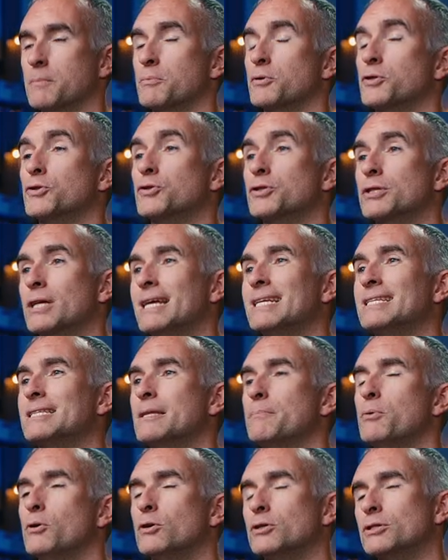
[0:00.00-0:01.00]
The producer is
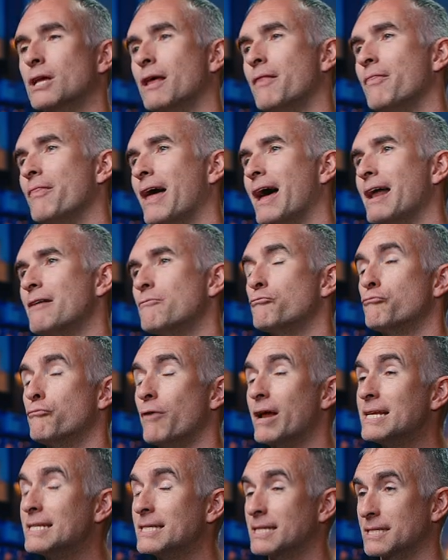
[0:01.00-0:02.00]
the person that
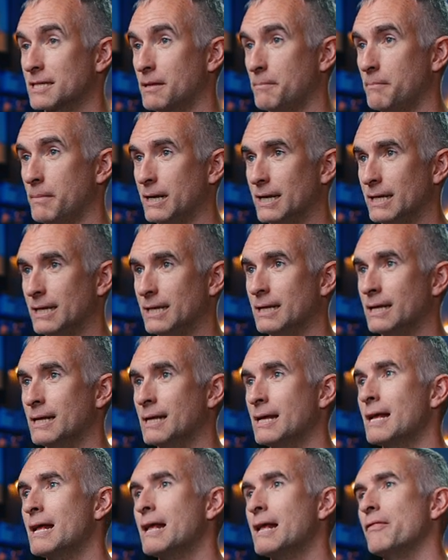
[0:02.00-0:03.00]
raises the money,
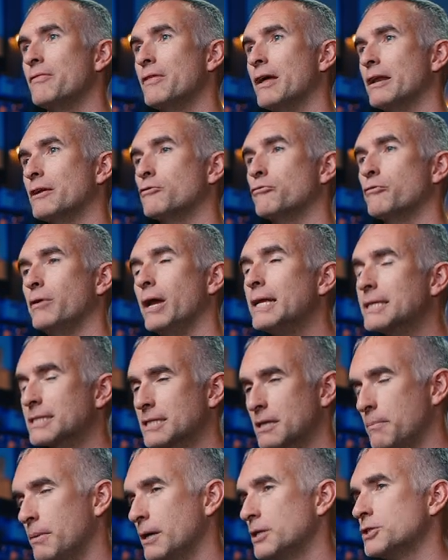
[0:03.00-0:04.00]
that
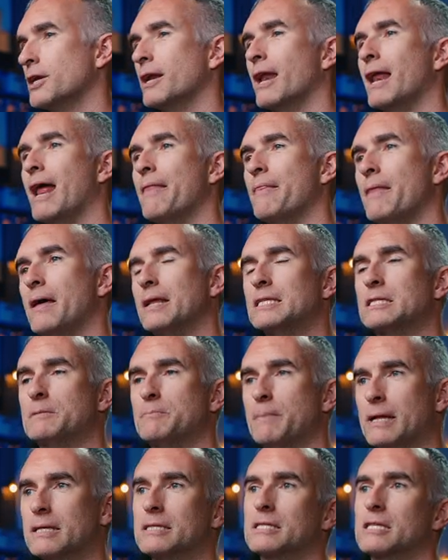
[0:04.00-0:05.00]
creates the budget, and then
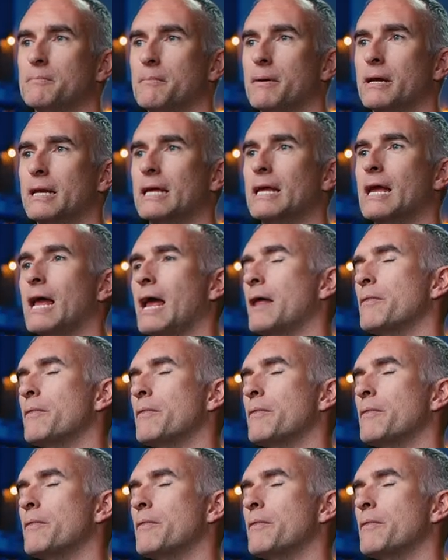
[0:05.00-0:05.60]
spends the money.